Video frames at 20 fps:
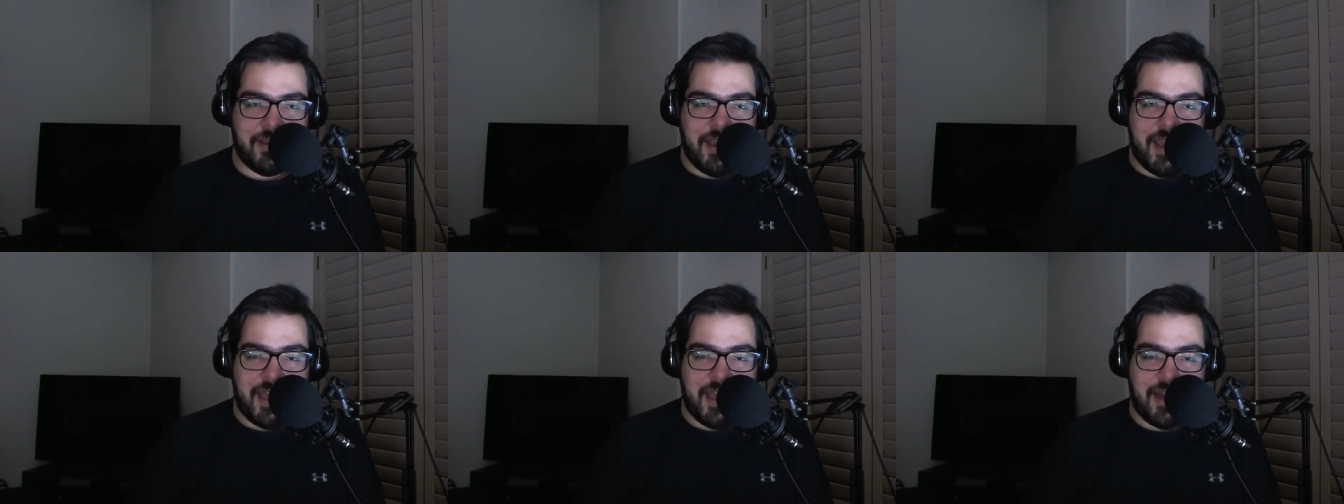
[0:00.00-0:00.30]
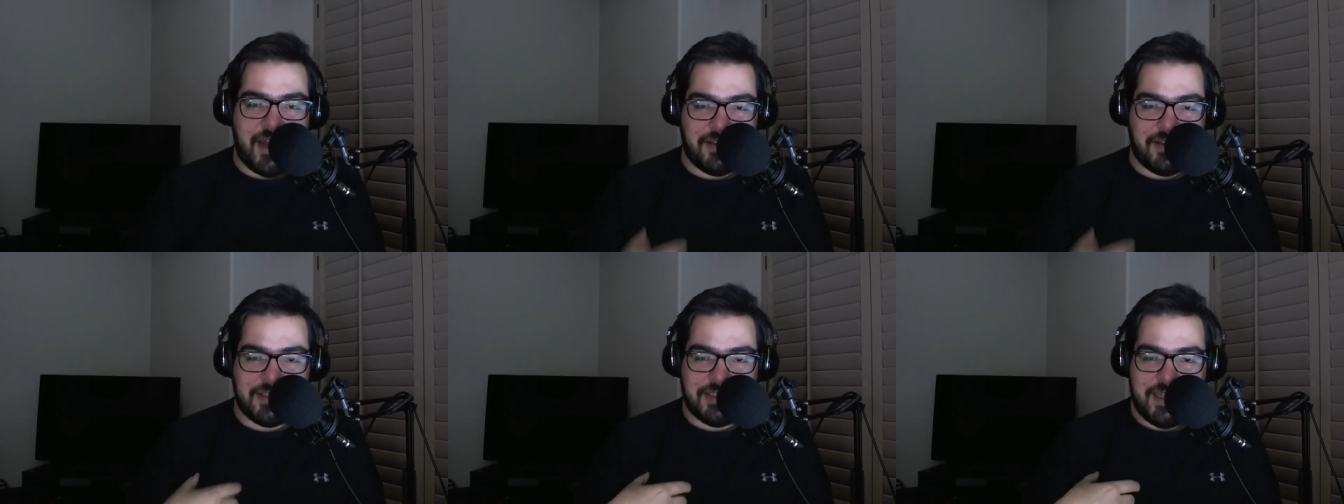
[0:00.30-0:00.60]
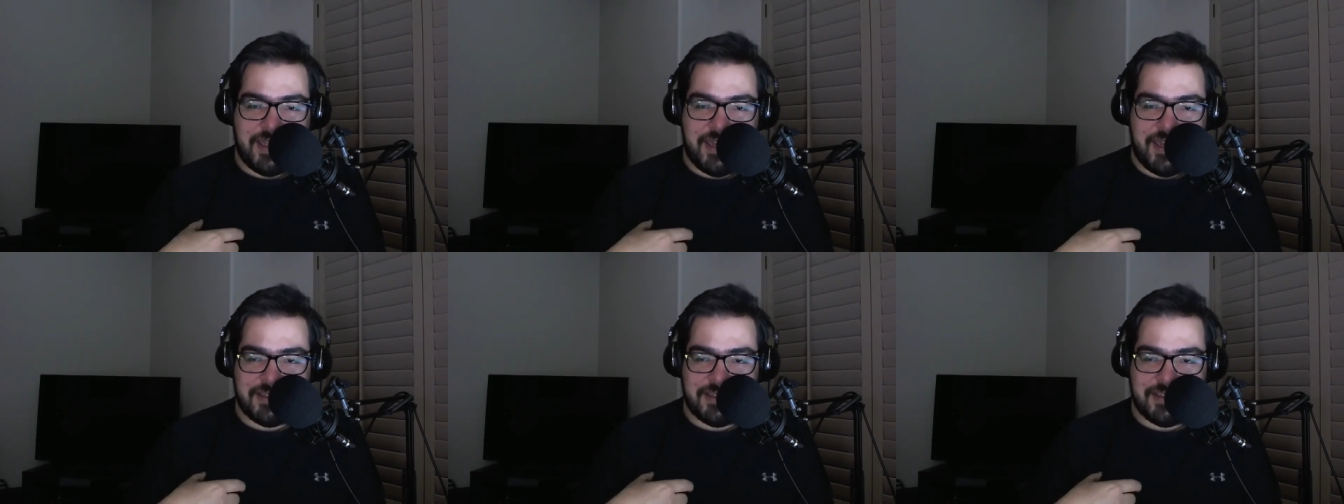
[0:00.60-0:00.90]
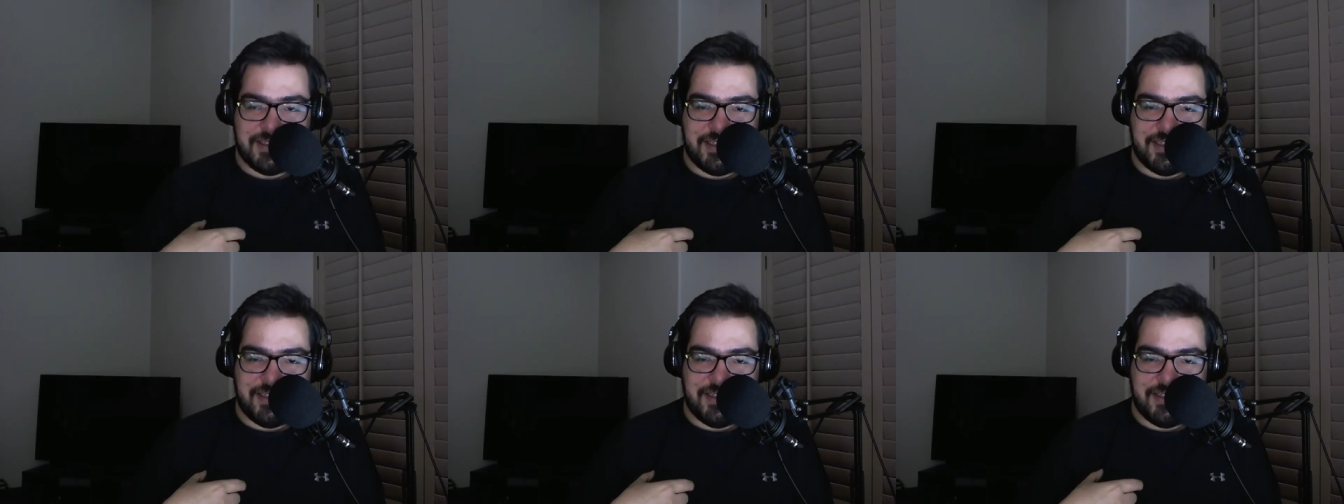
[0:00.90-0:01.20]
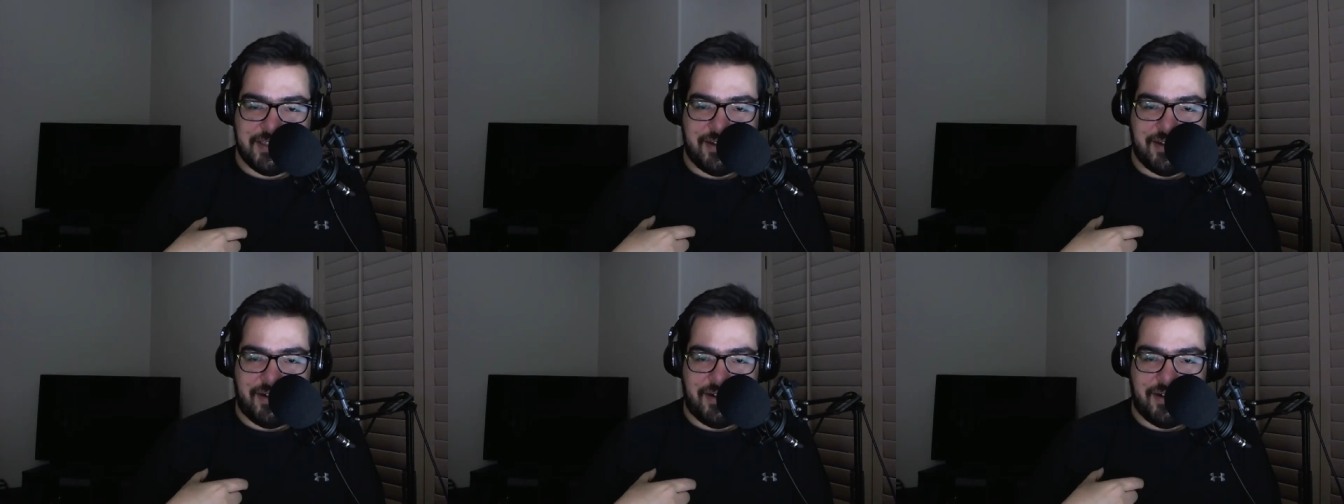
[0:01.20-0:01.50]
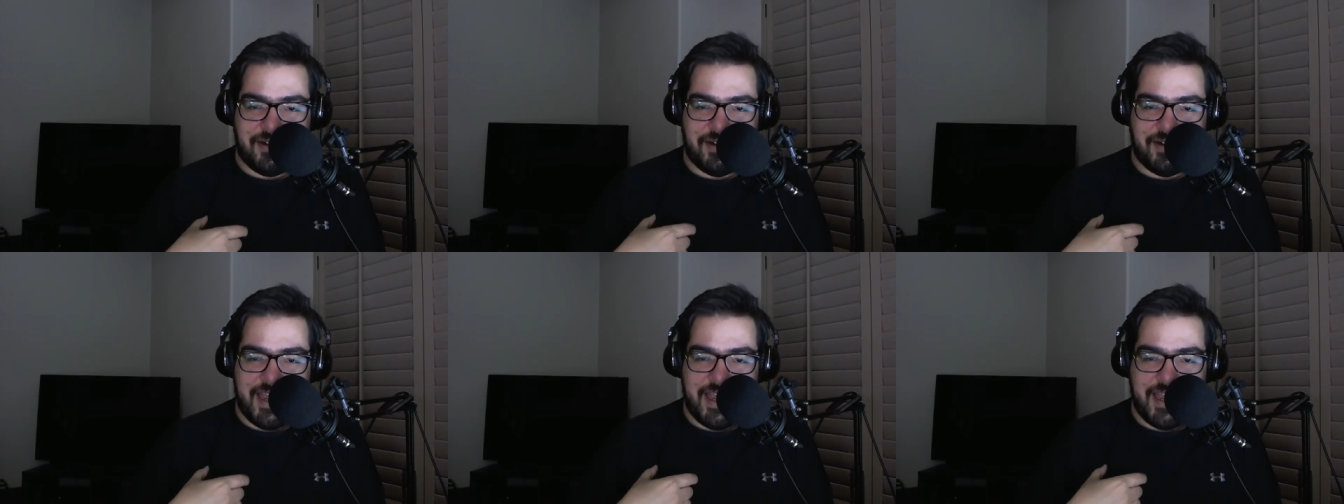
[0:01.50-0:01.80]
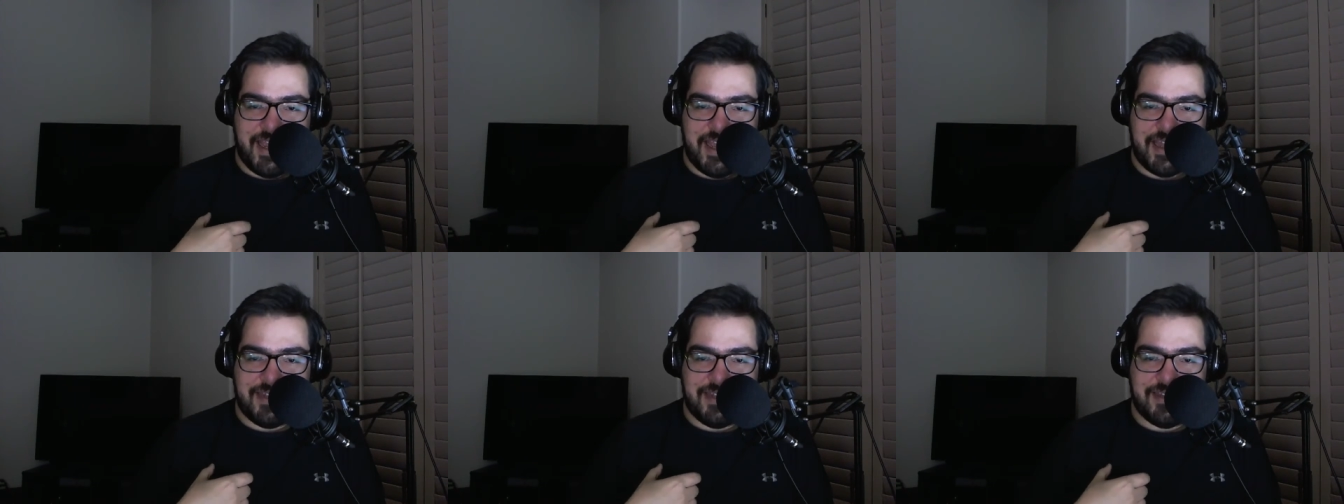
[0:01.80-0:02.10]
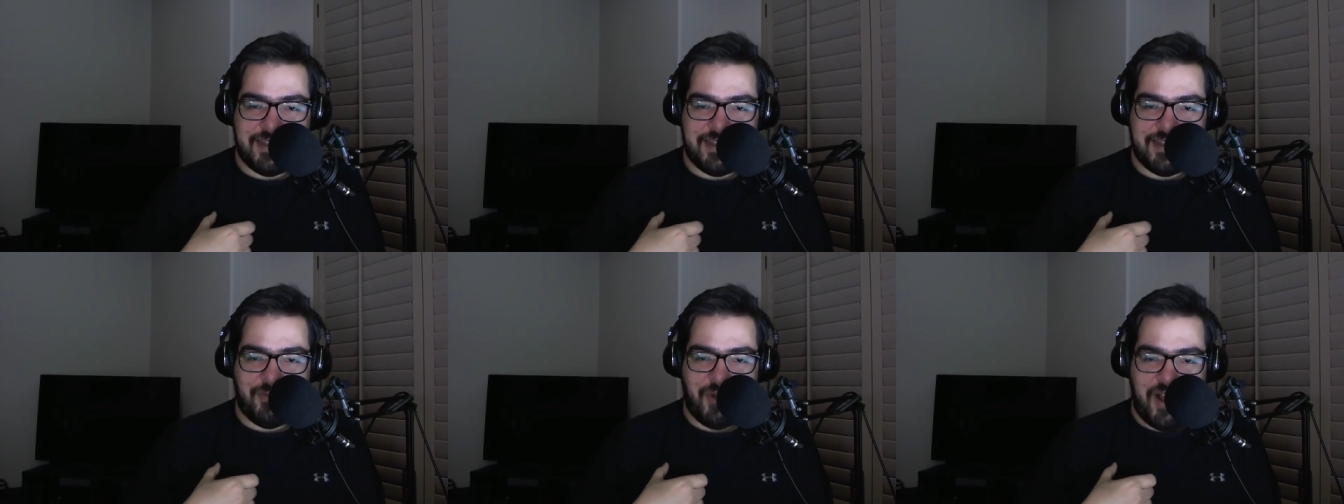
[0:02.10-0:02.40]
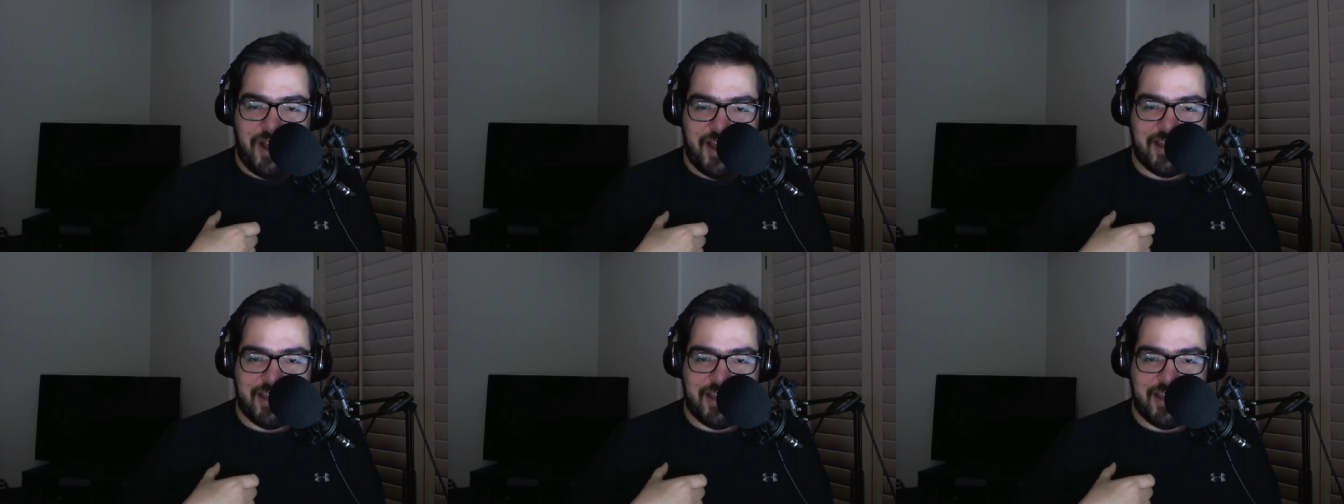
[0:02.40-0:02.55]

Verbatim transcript: And on the side I see R A N D Y,